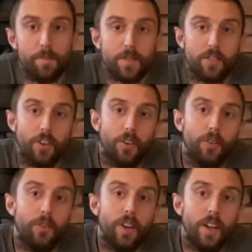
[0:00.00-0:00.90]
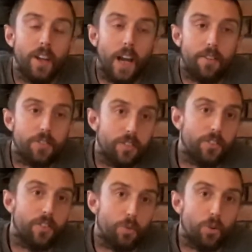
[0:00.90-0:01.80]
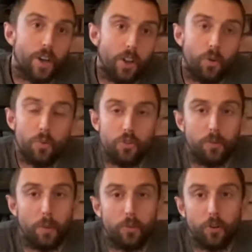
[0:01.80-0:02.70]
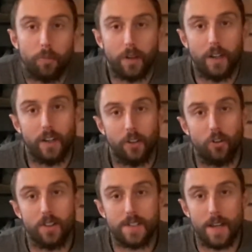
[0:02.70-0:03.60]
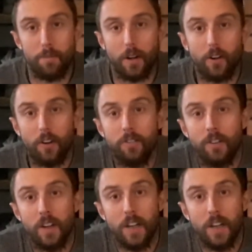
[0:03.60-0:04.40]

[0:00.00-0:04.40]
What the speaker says: So after sort of walking along wondering what was up, I cut the tape back off